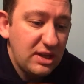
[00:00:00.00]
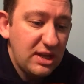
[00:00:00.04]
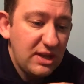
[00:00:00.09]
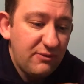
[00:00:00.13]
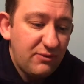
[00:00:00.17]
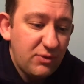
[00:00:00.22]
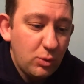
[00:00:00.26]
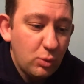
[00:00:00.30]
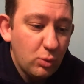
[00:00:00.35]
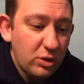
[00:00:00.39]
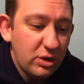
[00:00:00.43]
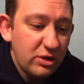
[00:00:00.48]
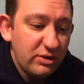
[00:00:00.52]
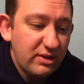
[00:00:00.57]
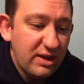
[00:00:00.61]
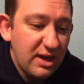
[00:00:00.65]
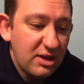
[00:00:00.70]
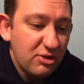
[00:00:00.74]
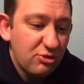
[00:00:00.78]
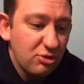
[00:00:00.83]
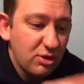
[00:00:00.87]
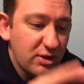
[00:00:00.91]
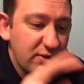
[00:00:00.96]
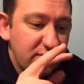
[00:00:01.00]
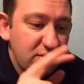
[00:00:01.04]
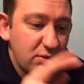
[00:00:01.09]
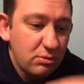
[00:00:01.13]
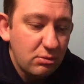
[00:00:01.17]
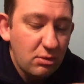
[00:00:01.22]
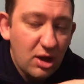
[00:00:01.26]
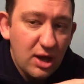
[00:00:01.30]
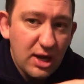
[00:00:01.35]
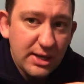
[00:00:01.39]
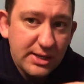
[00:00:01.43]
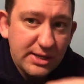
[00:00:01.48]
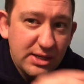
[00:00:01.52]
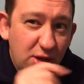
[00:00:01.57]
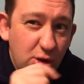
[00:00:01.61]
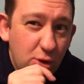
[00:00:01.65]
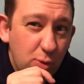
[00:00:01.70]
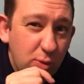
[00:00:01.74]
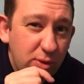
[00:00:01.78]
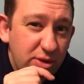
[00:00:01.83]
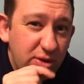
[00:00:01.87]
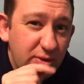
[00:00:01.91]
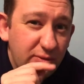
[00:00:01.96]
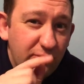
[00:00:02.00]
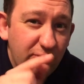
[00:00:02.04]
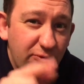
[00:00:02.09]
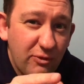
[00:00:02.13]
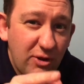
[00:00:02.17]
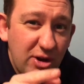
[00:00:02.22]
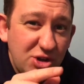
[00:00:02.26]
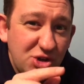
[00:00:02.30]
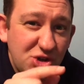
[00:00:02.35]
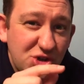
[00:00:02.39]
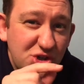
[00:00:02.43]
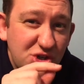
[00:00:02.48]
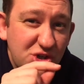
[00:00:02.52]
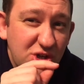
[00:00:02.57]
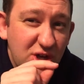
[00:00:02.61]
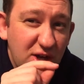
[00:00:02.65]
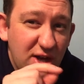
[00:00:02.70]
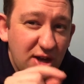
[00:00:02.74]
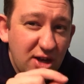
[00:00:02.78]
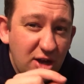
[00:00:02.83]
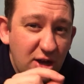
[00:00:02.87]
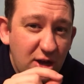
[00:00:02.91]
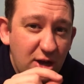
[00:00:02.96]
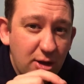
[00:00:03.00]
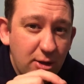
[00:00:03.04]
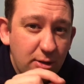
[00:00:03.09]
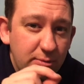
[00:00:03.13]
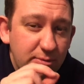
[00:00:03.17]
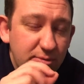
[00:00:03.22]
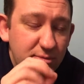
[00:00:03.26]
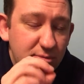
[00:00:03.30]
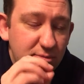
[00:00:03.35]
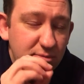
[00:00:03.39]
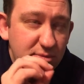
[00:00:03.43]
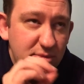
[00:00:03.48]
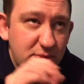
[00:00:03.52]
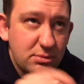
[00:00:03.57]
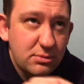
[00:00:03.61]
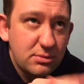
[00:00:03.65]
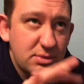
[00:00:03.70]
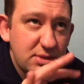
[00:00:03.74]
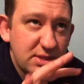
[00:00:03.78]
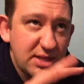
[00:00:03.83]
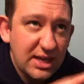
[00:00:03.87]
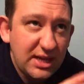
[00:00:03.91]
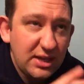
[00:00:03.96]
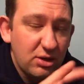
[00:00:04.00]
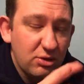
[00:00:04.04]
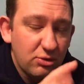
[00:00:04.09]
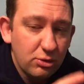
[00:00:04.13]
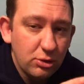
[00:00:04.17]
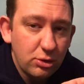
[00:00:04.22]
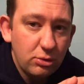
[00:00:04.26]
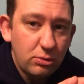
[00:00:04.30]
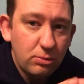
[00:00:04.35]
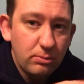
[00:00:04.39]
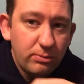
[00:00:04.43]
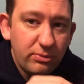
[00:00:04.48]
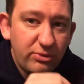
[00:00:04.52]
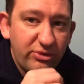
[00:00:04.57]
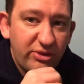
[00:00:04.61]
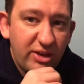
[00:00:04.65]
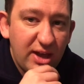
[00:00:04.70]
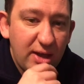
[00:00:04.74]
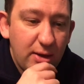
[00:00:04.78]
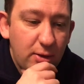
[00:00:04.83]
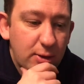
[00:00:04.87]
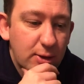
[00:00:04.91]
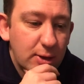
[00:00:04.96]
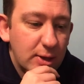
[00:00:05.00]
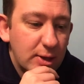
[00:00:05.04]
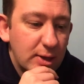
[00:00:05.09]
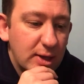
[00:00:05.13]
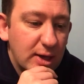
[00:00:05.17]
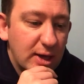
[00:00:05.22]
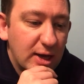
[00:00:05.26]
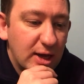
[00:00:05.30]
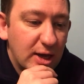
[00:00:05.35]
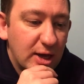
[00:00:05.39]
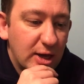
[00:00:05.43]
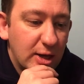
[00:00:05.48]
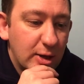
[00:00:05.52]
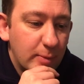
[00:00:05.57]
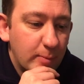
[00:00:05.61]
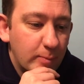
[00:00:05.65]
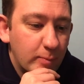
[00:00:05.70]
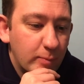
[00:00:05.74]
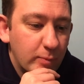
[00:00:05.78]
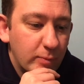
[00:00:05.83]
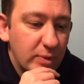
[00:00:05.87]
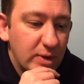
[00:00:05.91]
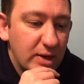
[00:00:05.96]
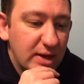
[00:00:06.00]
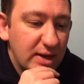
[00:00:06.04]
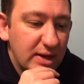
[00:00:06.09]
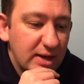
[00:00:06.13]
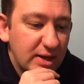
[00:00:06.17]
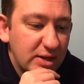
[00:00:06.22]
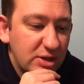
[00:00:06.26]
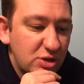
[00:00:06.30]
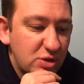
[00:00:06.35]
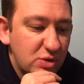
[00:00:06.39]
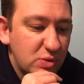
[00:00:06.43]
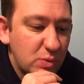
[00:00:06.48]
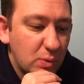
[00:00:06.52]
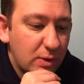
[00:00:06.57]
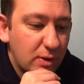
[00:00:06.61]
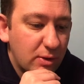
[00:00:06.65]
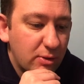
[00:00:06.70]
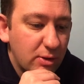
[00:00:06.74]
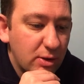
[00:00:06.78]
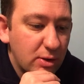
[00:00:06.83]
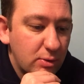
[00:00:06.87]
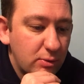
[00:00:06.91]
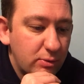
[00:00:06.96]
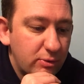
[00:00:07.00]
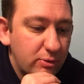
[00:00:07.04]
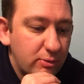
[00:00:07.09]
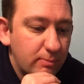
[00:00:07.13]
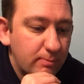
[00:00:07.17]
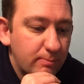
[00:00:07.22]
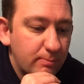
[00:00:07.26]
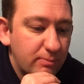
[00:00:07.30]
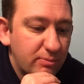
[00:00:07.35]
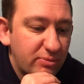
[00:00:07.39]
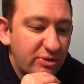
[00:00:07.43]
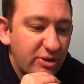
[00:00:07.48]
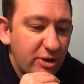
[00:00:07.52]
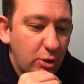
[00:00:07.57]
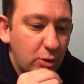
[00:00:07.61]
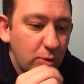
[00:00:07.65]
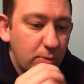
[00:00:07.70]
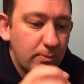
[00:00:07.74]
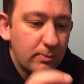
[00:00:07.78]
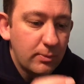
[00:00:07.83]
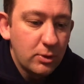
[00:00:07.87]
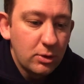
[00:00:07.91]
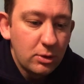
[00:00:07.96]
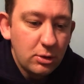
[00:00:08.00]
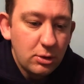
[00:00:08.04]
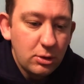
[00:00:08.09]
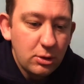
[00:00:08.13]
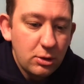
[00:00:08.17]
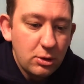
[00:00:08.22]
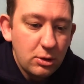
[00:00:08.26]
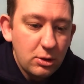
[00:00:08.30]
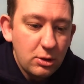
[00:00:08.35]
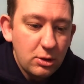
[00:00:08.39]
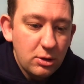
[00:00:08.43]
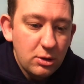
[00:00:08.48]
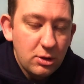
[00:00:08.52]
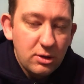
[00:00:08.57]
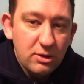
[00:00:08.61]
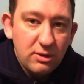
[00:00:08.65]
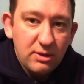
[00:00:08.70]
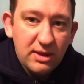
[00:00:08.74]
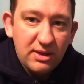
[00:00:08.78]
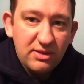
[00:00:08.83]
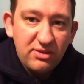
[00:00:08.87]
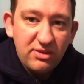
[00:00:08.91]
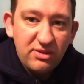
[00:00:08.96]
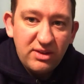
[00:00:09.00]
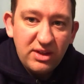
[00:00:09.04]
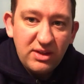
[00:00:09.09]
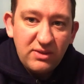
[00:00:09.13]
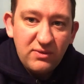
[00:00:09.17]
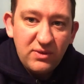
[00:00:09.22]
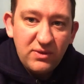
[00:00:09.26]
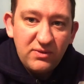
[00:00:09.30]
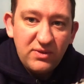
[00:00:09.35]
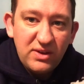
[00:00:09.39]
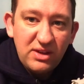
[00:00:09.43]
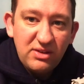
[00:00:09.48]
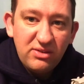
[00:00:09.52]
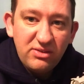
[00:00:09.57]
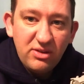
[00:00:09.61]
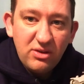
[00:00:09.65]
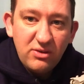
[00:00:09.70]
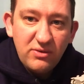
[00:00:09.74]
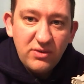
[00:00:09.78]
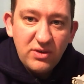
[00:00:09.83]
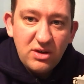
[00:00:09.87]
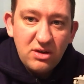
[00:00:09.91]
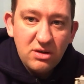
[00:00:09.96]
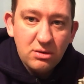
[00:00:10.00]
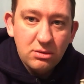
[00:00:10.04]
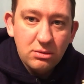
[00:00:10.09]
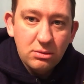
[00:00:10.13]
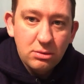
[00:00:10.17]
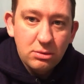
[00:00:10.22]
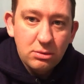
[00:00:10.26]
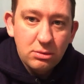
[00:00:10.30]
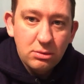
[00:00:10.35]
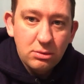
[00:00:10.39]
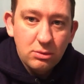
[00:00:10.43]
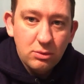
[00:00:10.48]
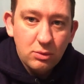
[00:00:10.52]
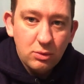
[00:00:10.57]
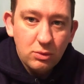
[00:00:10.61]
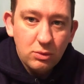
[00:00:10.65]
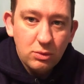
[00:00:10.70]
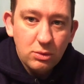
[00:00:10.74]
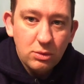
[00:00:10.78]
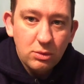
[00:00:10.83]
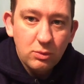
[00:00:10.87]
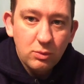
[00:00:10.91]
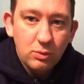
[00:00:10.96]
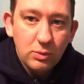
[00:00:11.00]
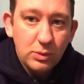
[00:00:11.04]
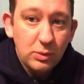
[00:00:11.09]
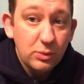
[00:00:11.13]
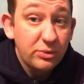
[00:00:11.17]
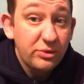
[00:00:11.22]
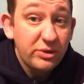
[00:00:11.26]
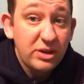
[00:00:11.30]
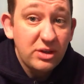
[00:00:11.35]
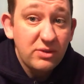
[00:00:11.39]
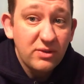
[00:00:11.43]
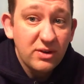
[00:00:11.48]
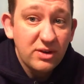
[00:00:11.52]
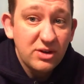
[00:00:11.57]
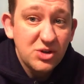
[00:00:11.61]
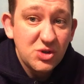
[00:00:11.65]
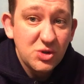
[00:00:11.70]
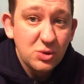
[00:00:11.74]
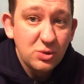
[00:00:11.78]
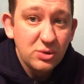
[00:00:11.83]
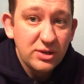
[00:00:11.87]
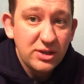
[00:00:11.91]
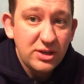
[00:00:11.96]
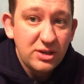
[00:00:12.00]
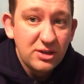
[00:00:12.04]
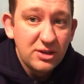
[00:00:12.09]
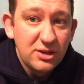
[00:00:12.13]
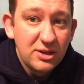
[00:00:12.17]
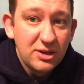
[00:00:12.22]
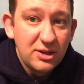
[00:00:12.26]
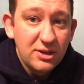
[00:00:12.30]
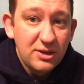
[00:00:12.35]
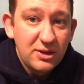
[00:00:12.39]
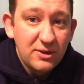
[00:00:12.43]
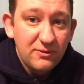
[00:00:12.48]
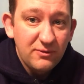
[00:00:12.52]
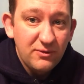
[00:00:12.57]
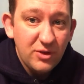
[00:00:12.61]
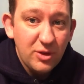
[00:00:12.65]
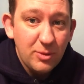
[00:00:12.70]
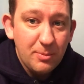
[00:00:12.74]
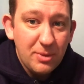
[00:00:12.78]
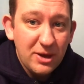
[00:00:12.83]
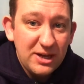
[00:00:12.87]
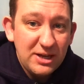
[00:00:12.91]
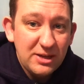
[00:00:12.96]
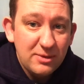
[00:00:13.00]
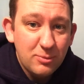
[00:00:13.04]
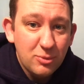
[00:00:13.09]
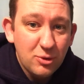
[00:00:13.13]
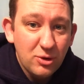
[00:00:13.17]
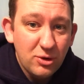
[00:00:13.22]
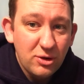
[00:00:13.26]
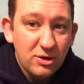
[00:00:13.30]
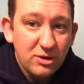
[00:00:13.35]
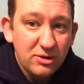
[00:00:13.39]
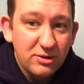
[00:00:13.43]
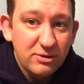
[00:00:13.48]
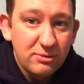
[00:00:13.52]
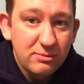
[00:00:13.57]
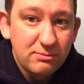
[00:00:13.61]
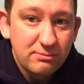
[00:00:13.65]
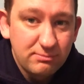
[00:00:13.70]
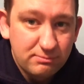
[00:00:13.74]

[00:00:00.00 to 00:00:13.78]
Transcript: if you wanted to get a driver, I'd go with the French tank crew set and use one of those. So that's the T15 so far. We'll see you very shortly for the painted product.